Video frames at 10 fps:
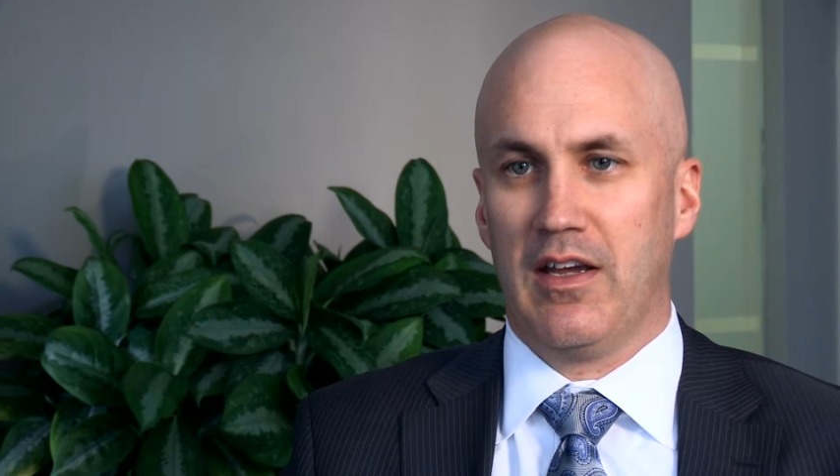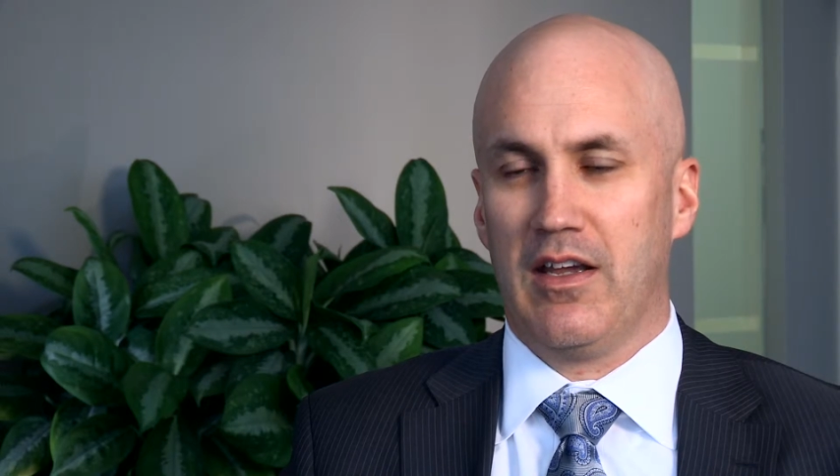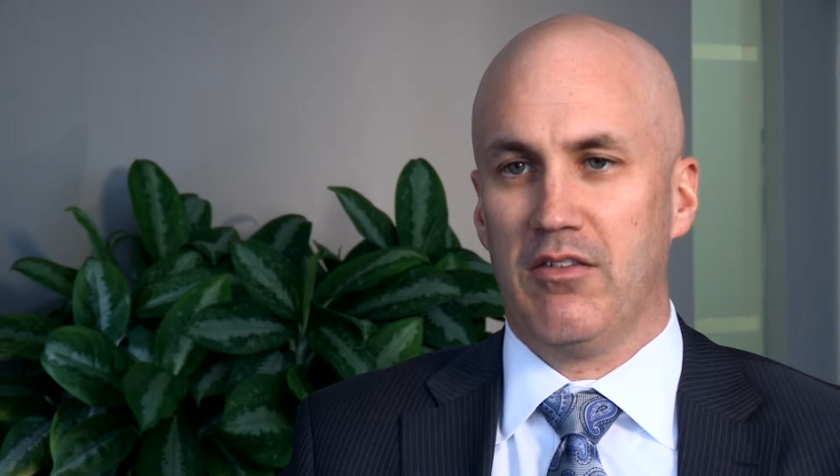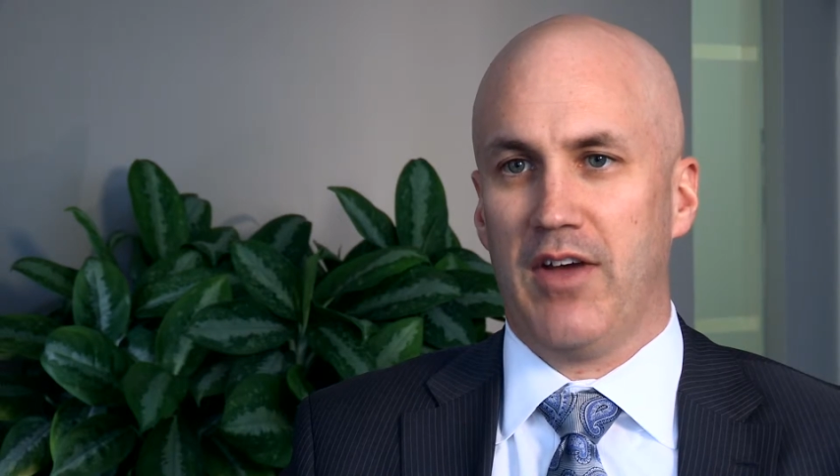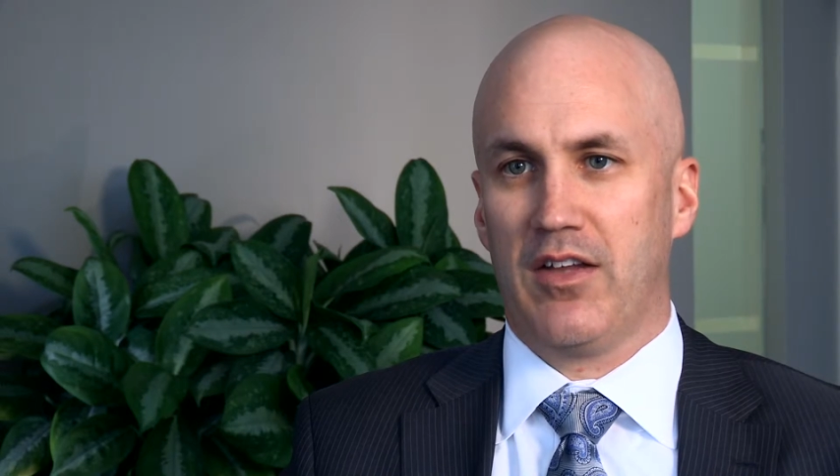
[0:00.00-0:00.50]

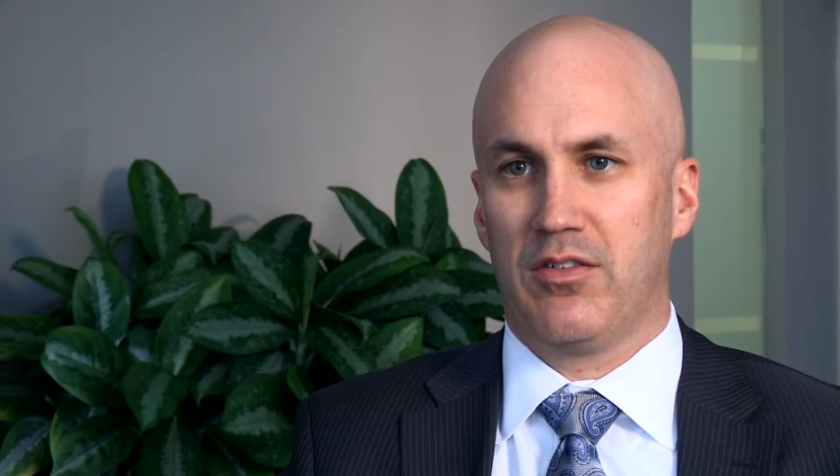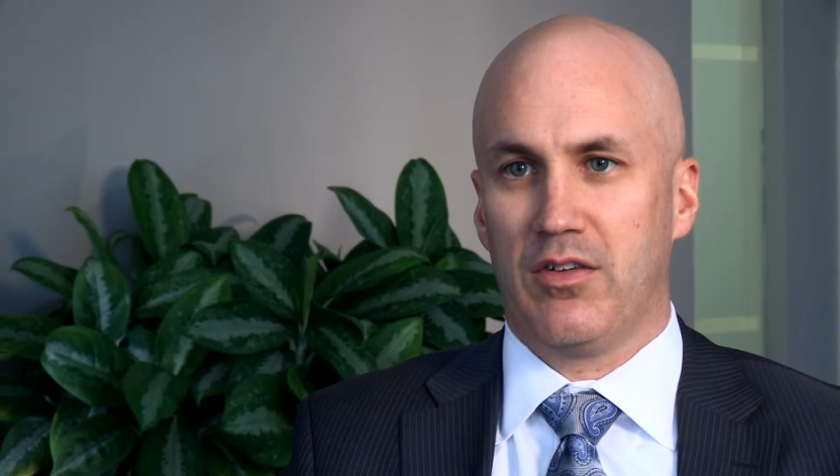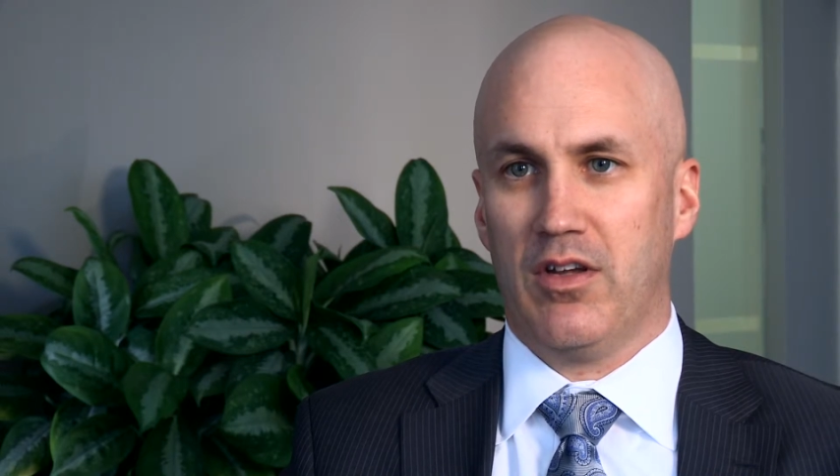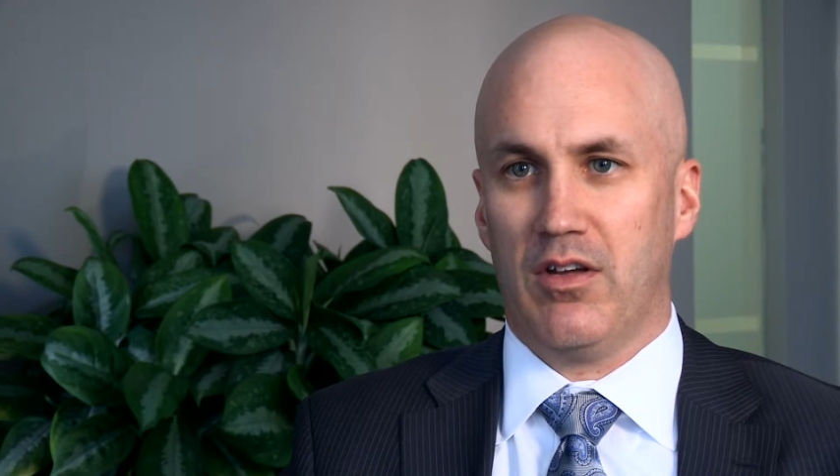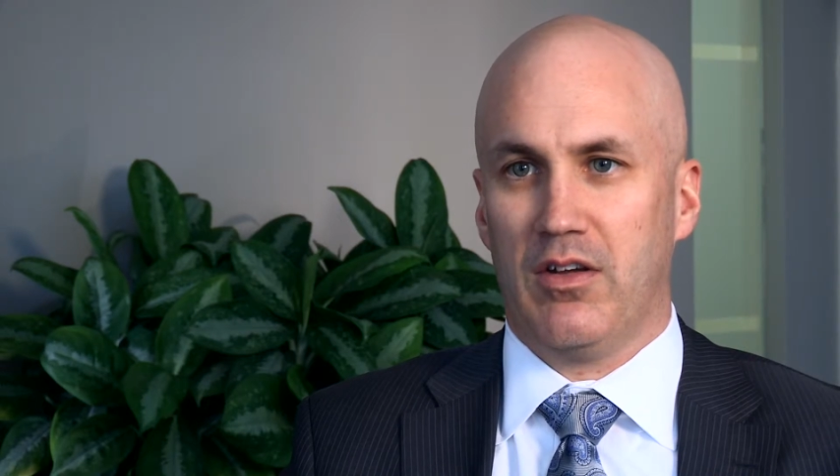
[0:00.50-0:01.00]
invest
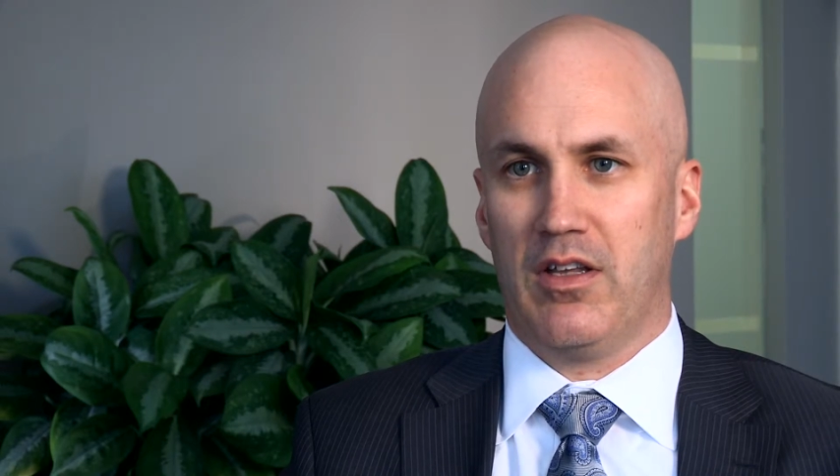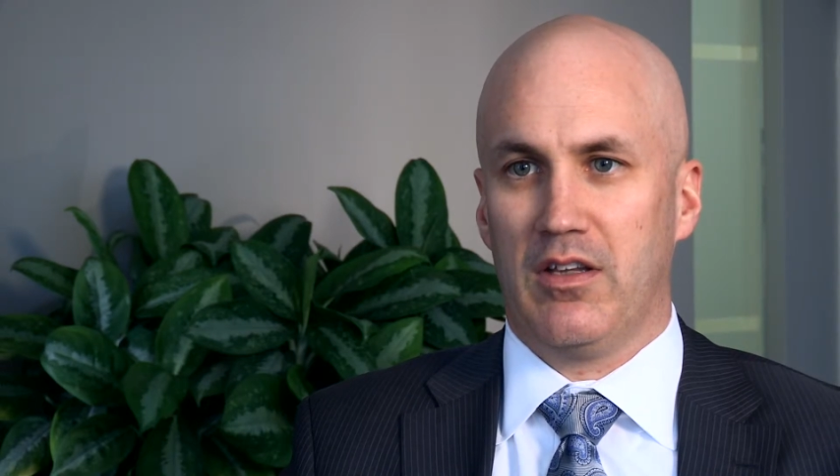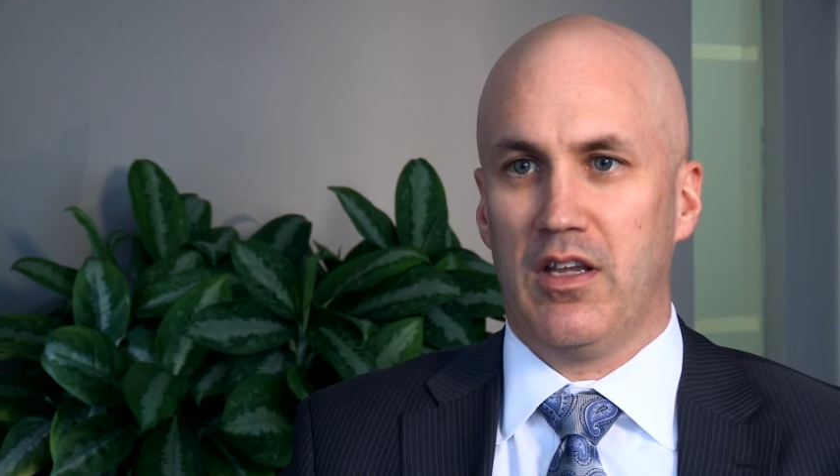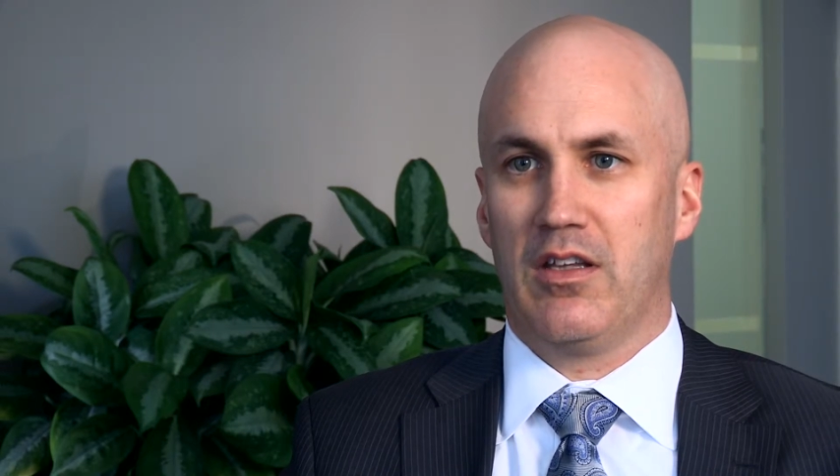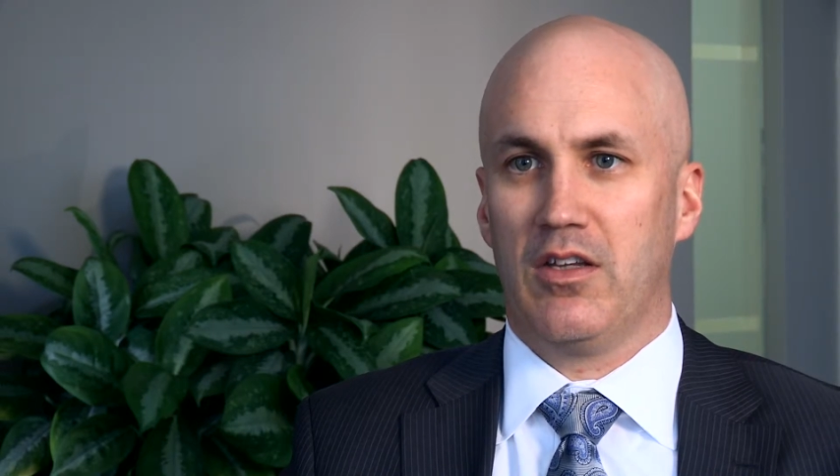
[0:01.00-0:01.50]

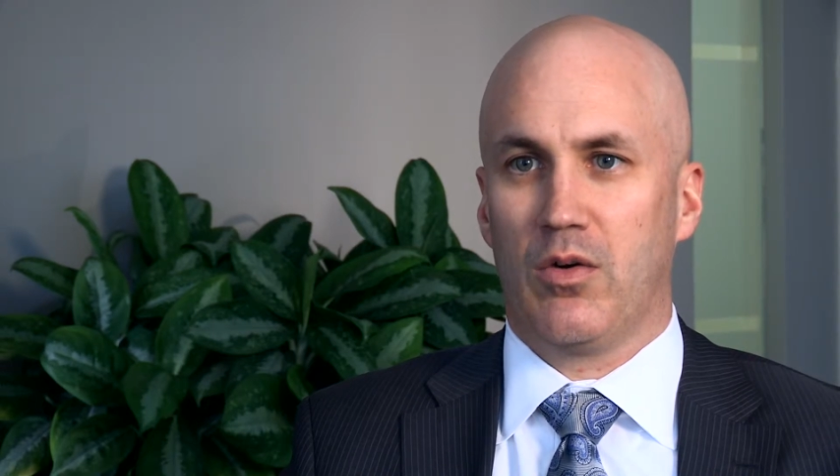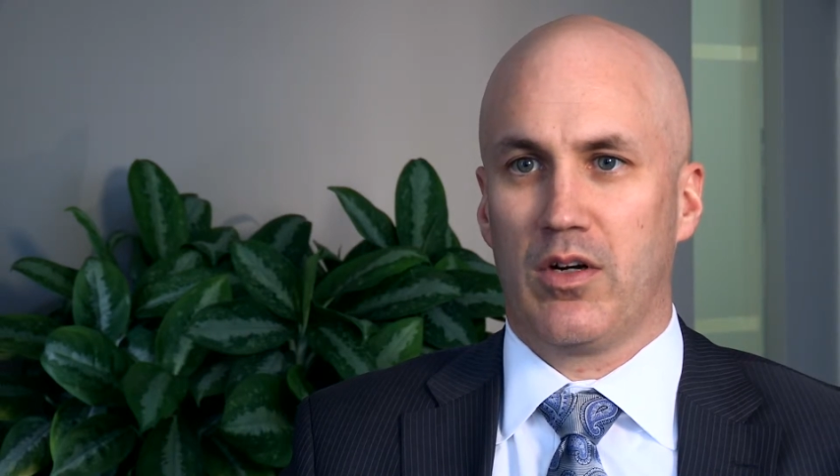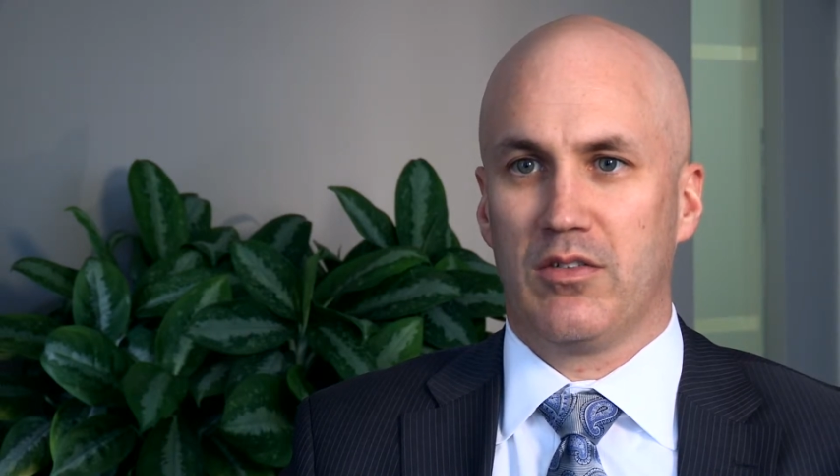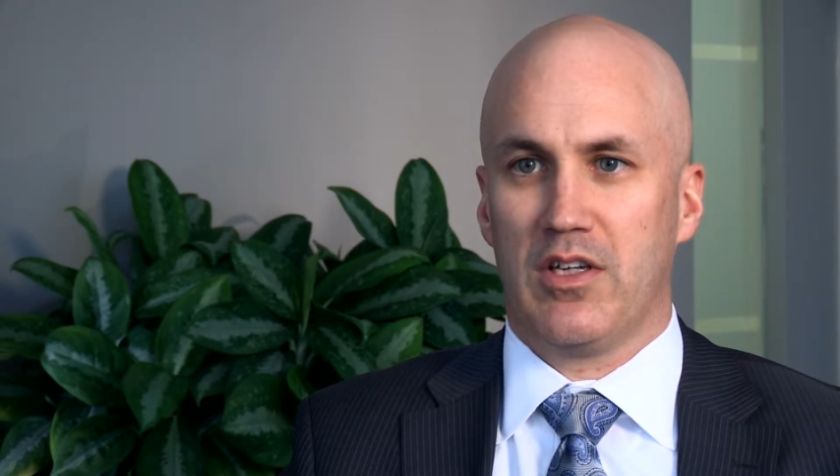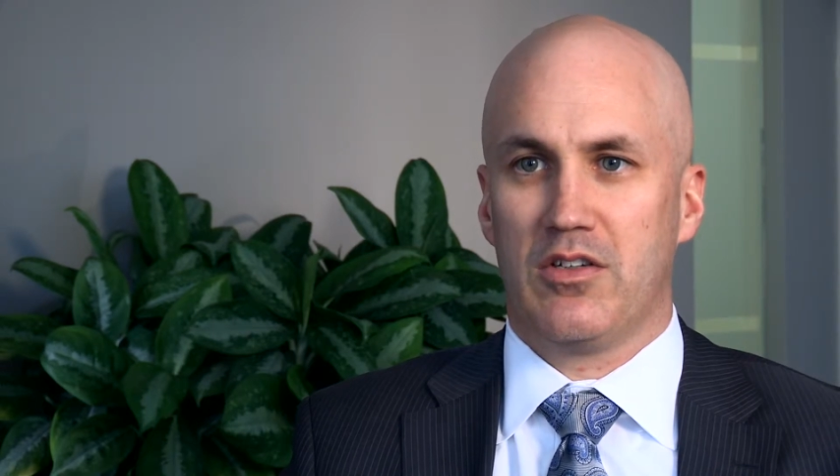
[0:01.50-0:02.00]
in the
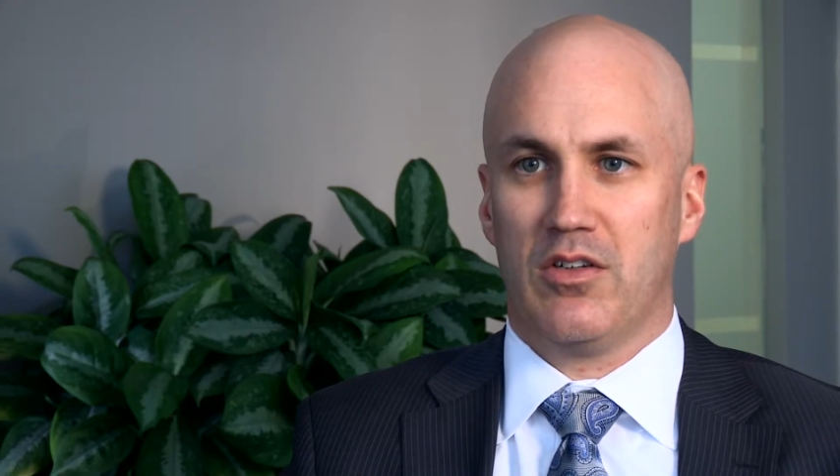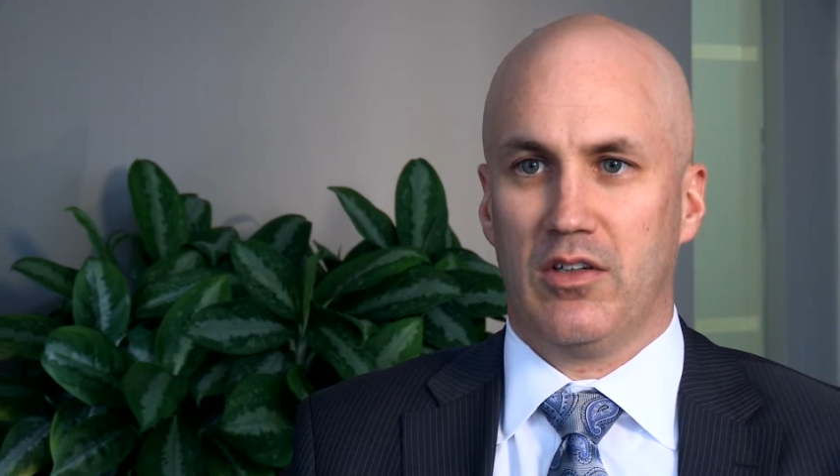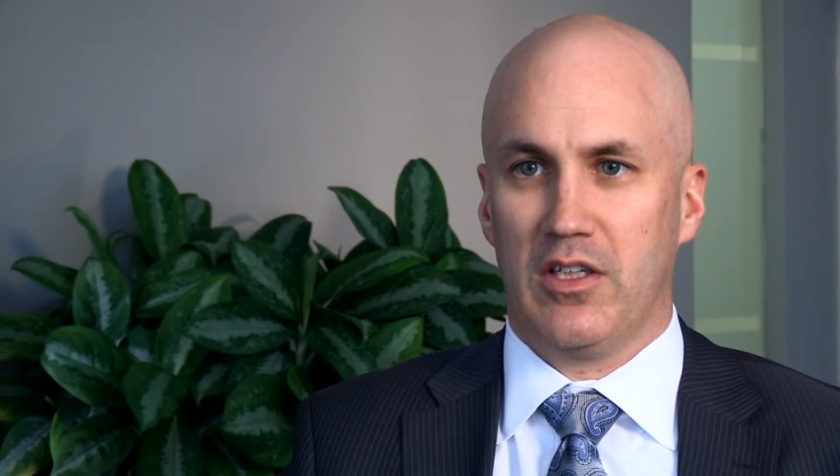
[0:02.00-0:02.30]
organizational